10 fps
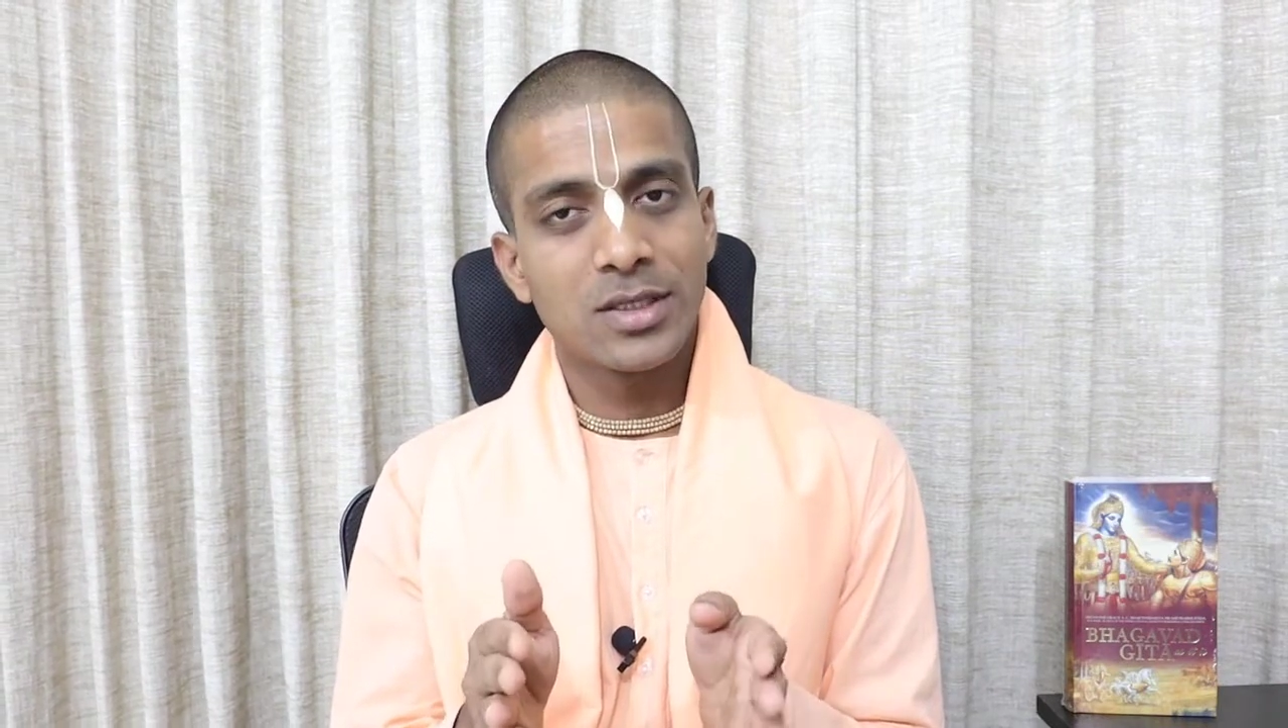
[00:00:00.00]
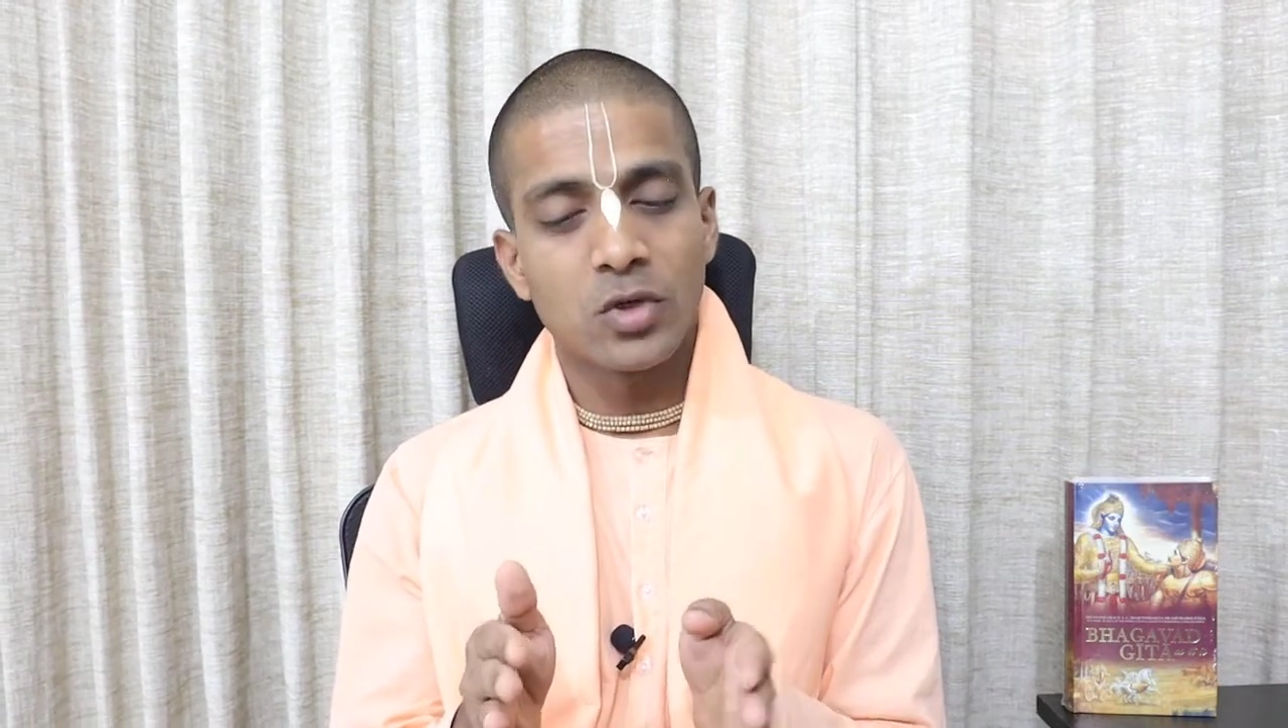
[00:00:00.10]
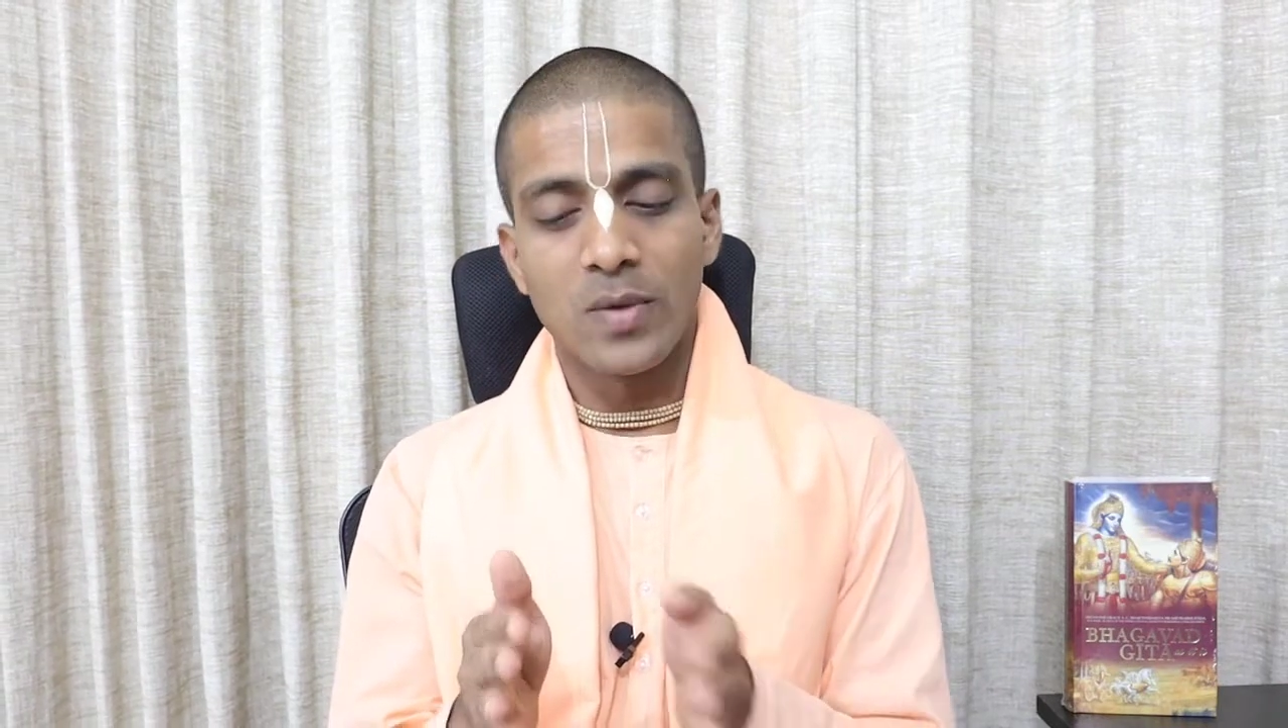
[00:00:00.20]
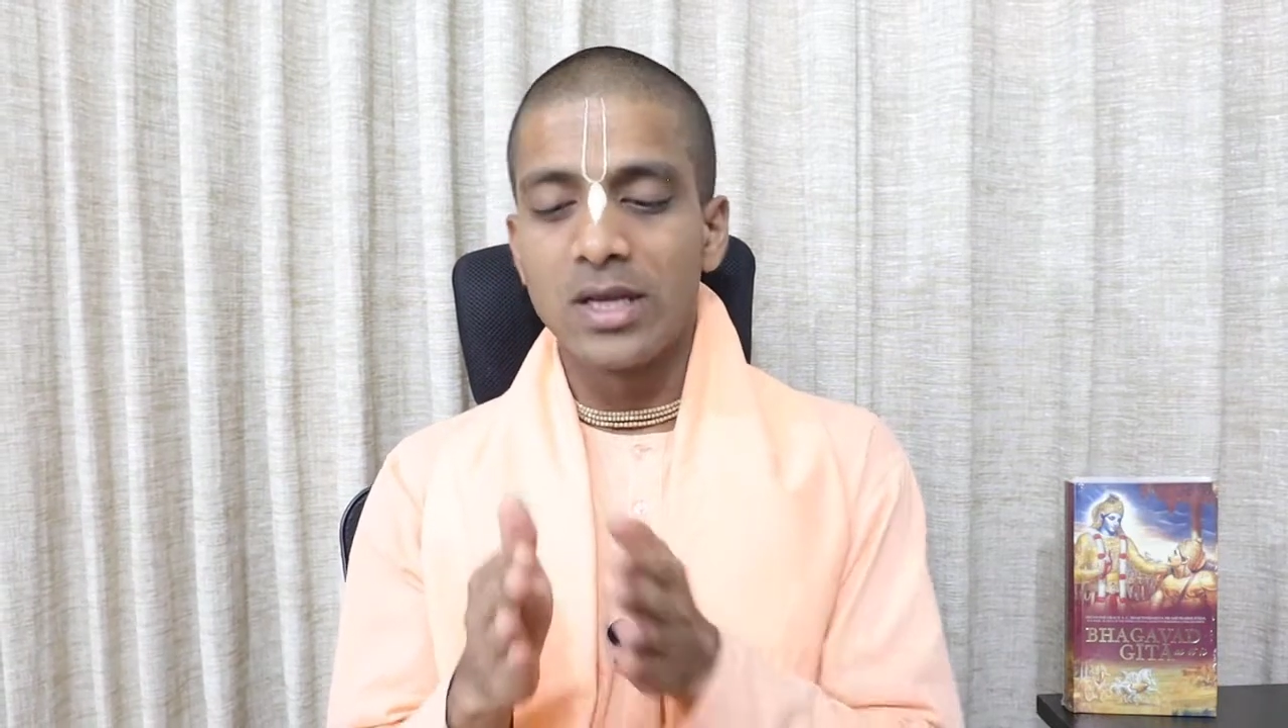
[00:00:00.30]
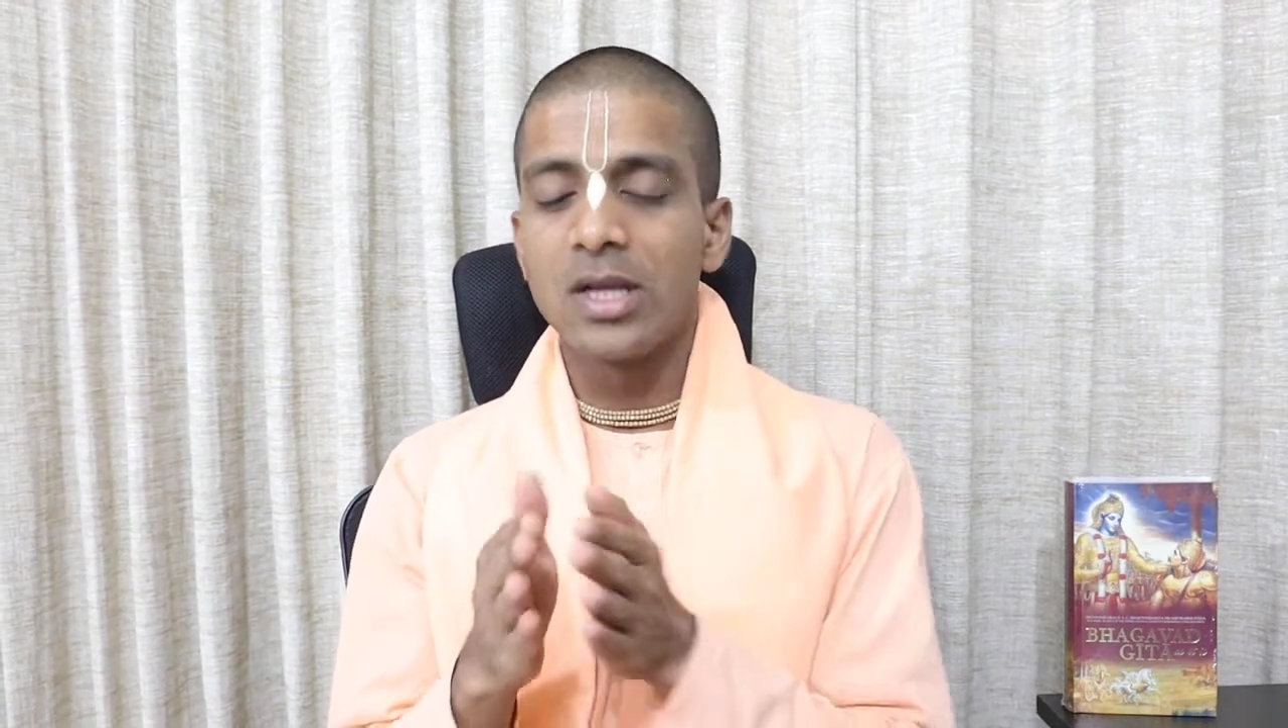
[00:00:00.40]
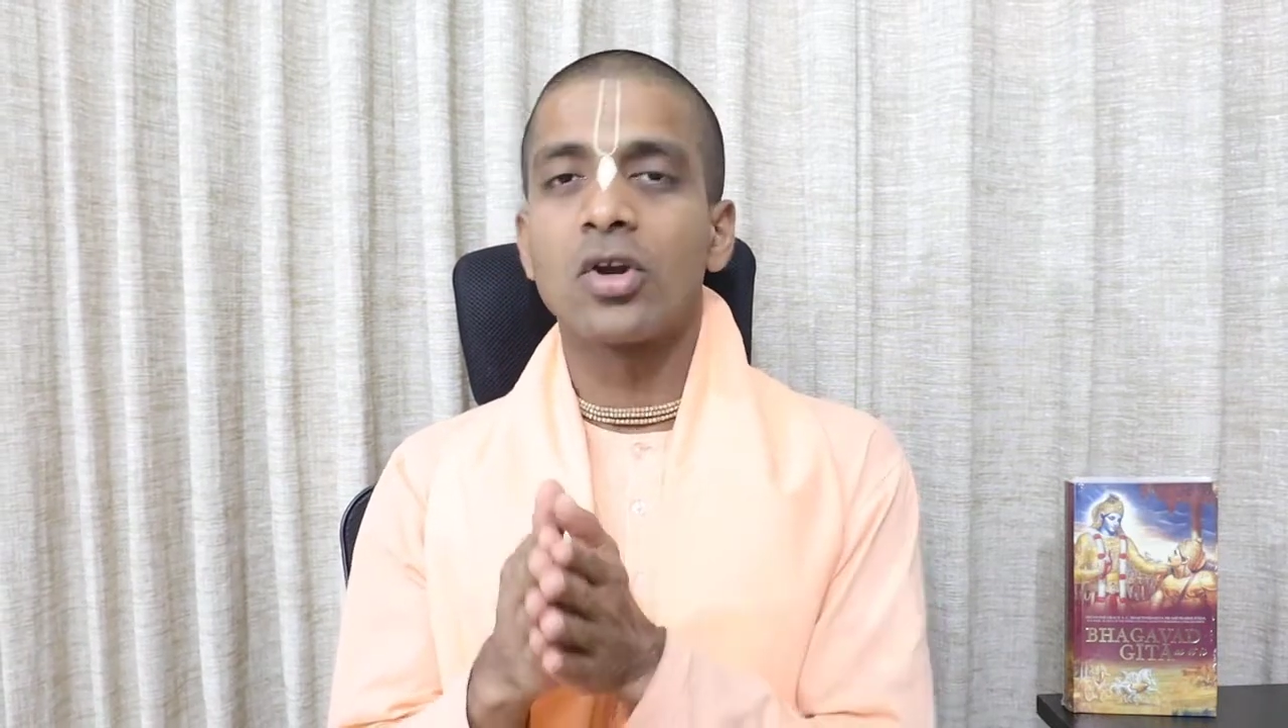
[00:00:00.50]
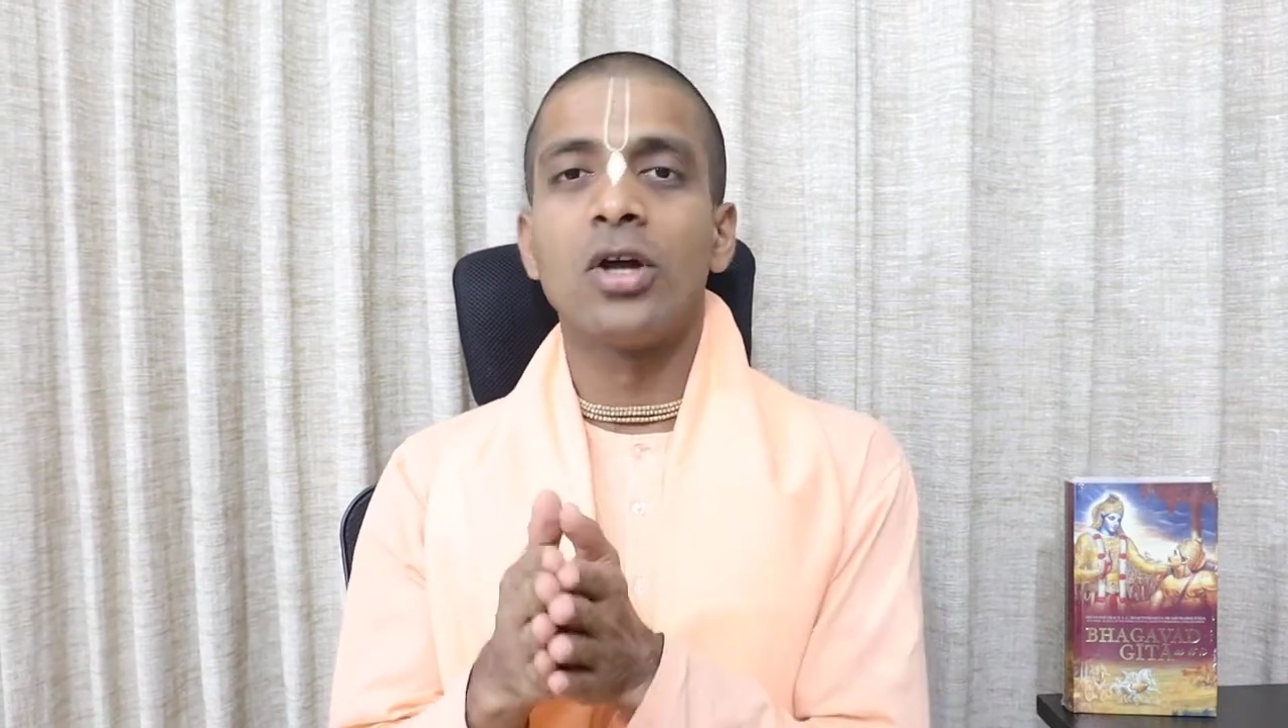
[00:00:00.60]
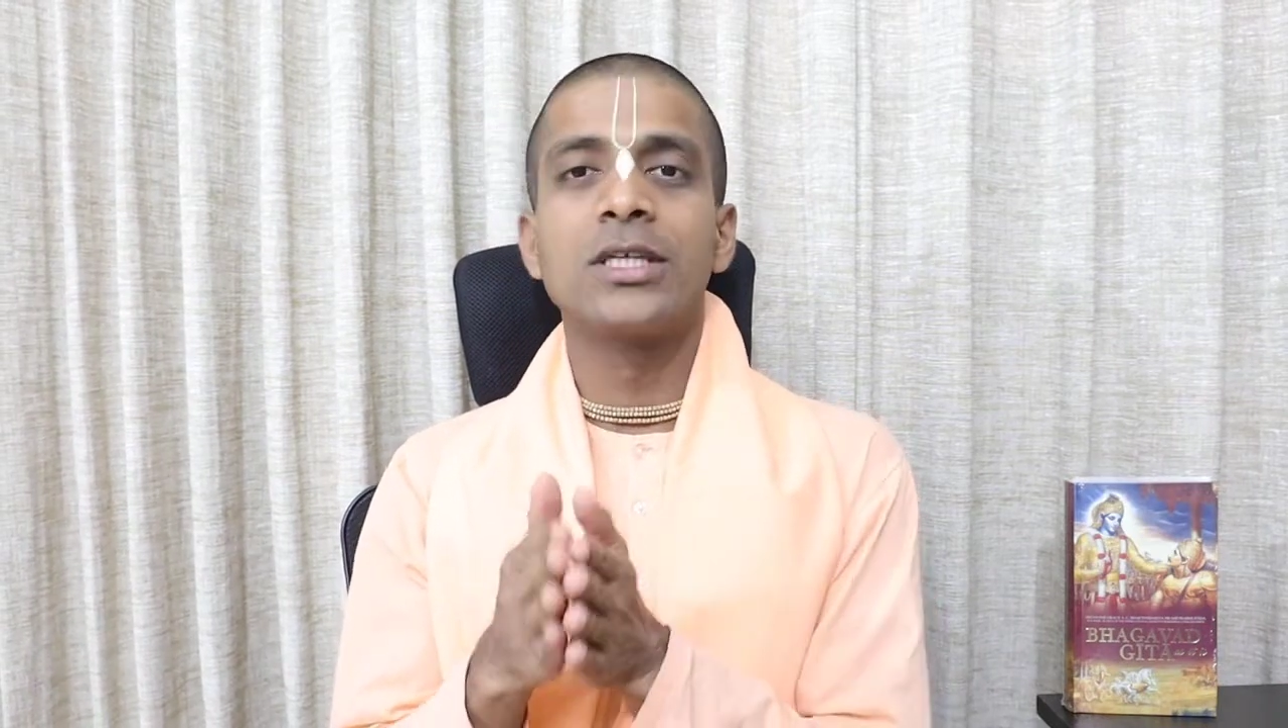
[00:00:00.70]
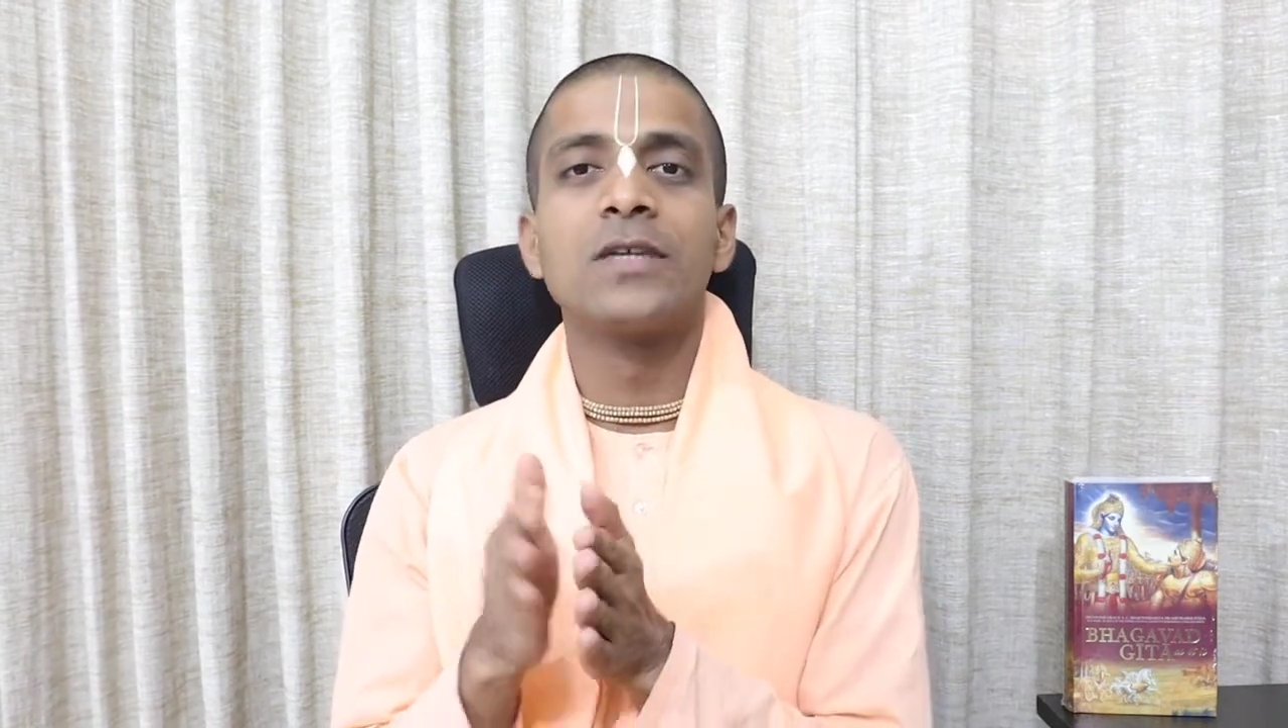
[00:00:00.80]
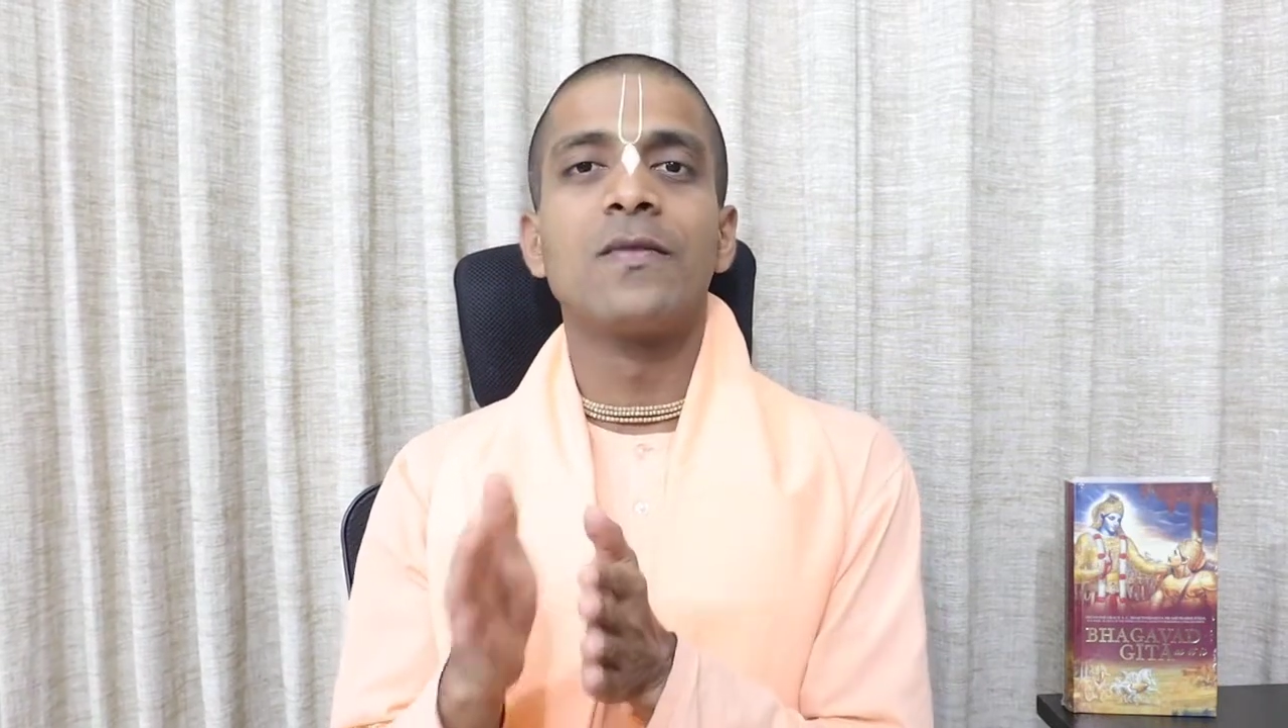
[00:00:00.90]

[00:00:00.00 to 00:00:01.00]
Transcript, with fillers: So when he crosses